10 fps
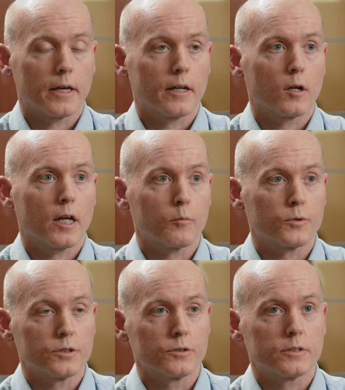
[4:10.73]
and it'll help
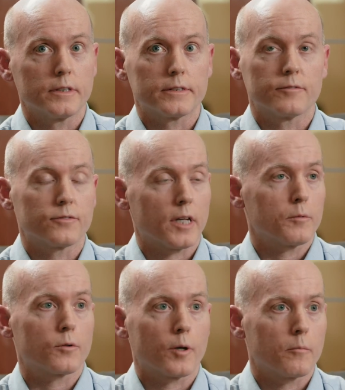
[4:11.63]
reduce these
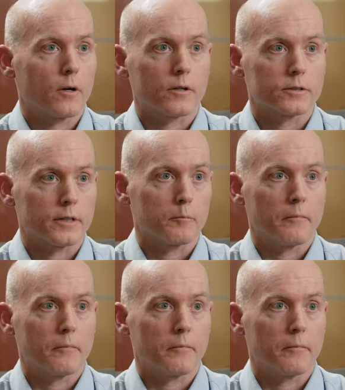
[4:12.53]
inflammatory markers like